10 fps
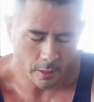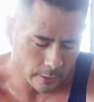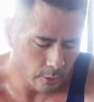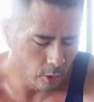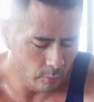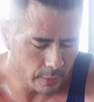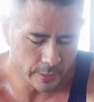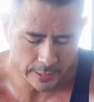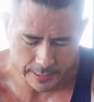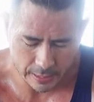I know
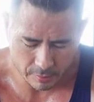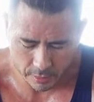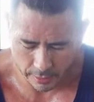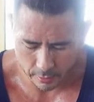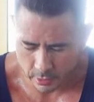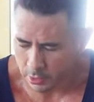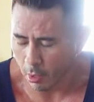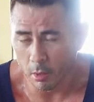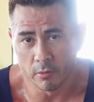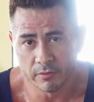maybe it seems like it's
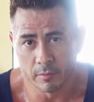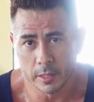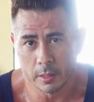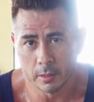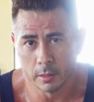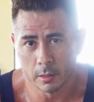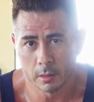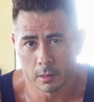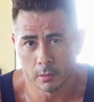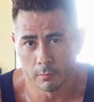tall from
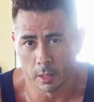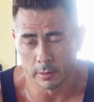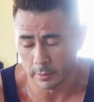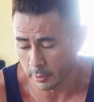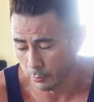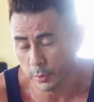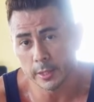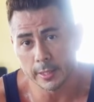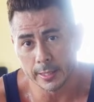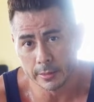here, but it
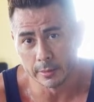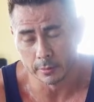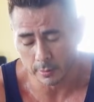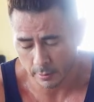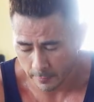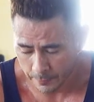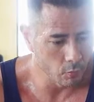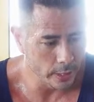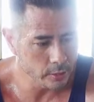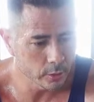really isn't.
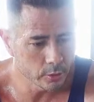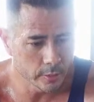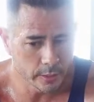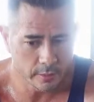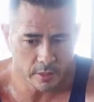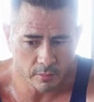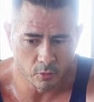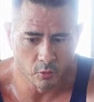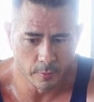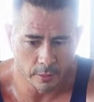When you're doing this
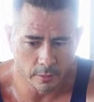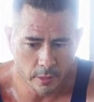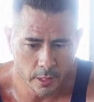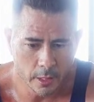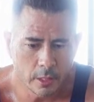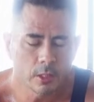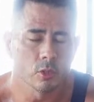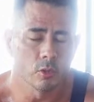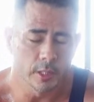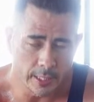movement,
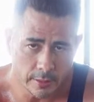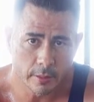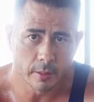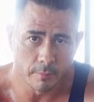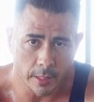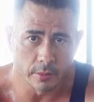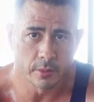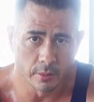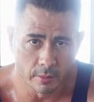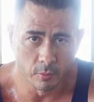you need to commit
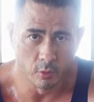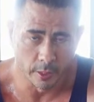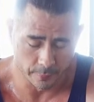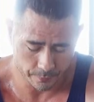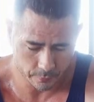to the movement.